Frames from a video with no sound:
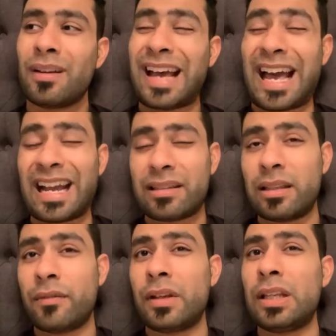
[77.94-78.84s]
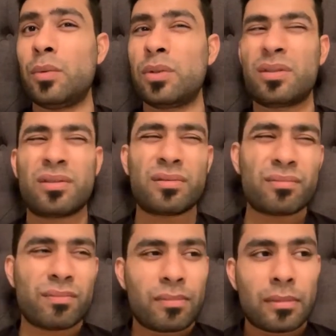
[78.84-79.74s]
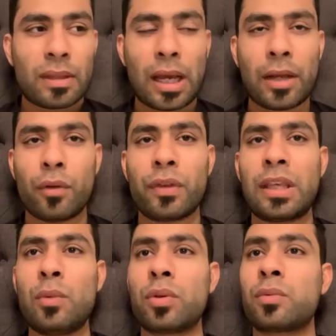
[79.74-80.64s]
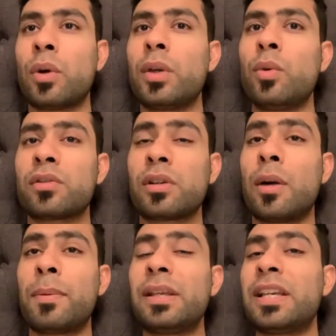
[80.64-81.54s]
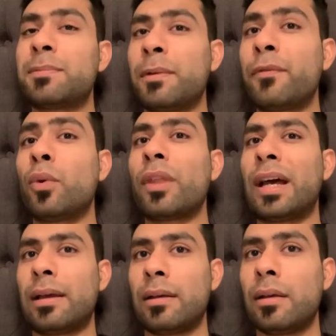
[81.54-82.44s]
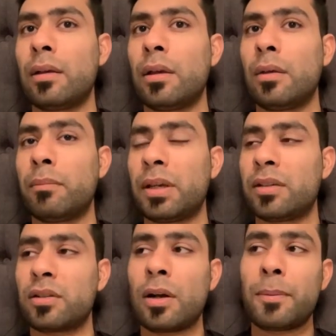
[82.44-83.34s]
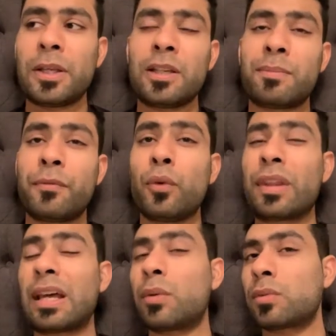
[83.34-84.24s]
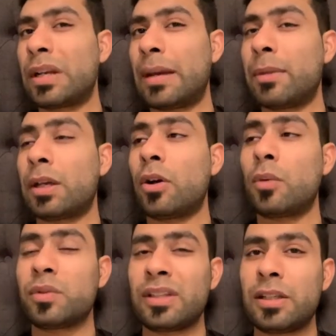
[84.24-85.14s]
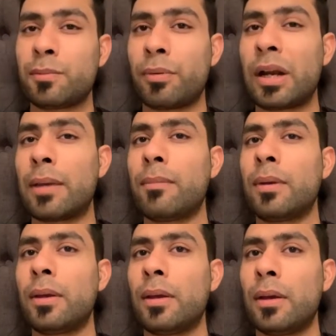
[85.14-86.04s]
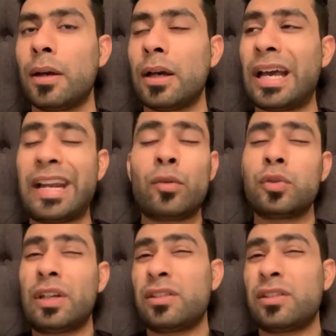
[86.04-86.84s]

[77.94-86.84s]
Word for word: active, and he was, I don't think he was what he was a couple of years before that. Because a couple of years before that, that was when Amir Khan was in his prime. Uh, and also, I